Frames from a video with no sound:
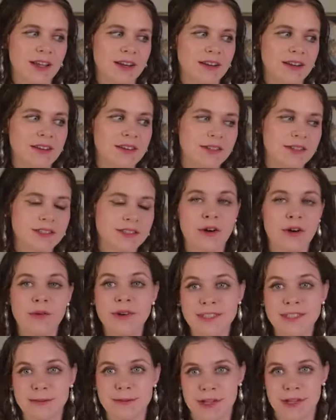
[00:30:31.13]
there's
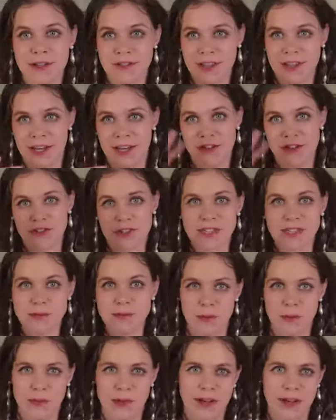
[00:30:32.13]
always a bit of like an
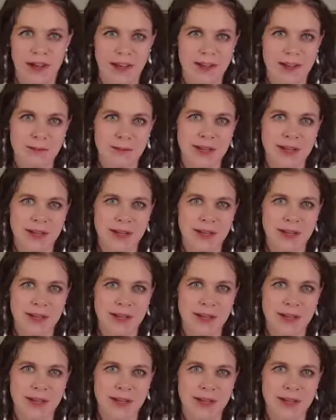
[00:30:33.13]
adjustment period, but
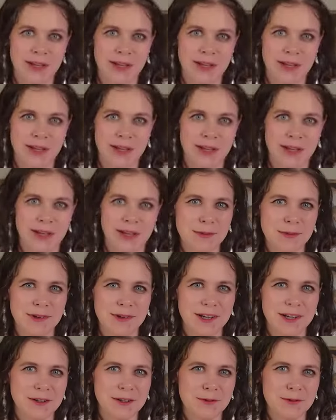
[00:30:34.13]
once you go through the adjustment
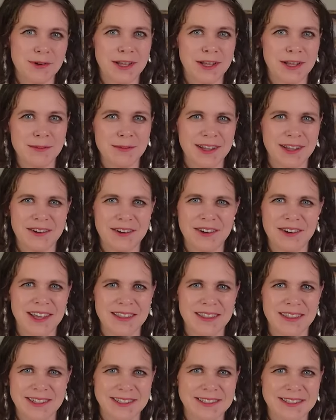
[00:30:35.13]
period, you would probably be like, oh
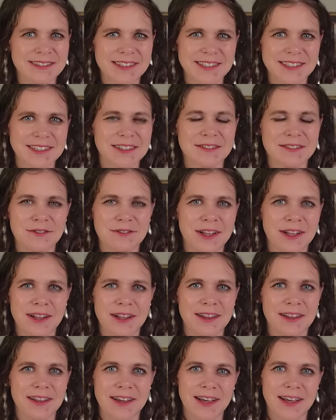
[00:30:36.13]
yeah, this doesn't
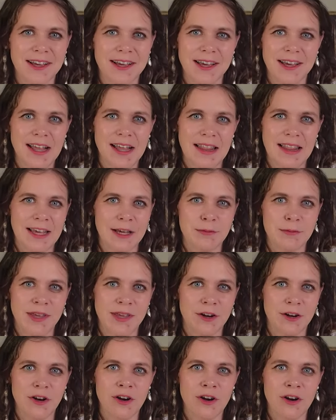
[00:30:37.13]
feel like
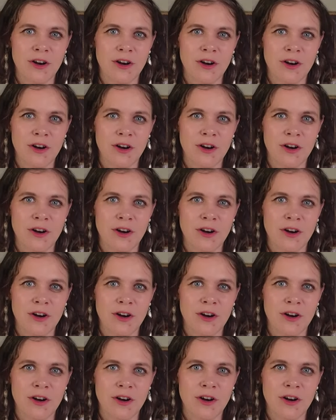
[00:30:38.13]
me at all.
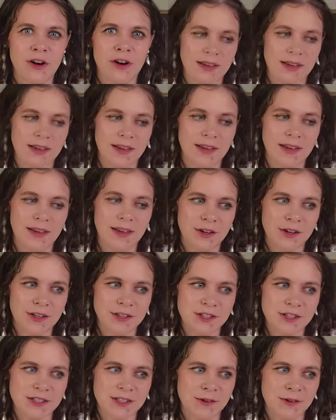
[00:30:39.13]
So you can
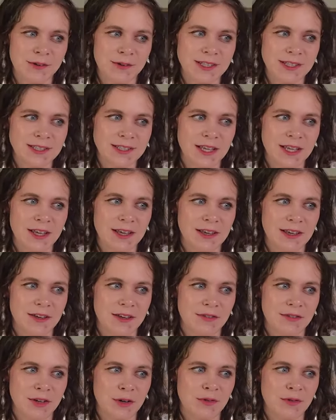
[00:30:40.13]
just always see
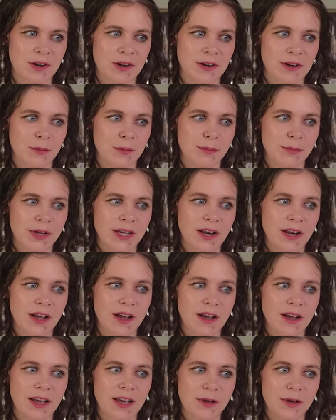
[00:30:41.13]
if you're wrong. But
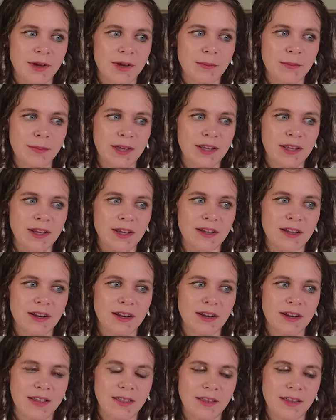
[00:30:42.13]
in my opinion,
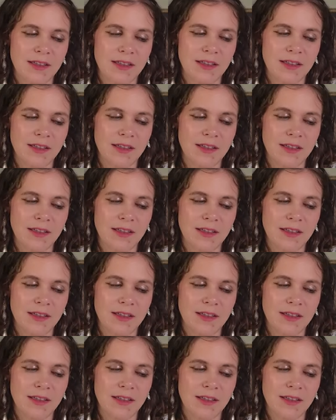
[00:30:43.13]
I think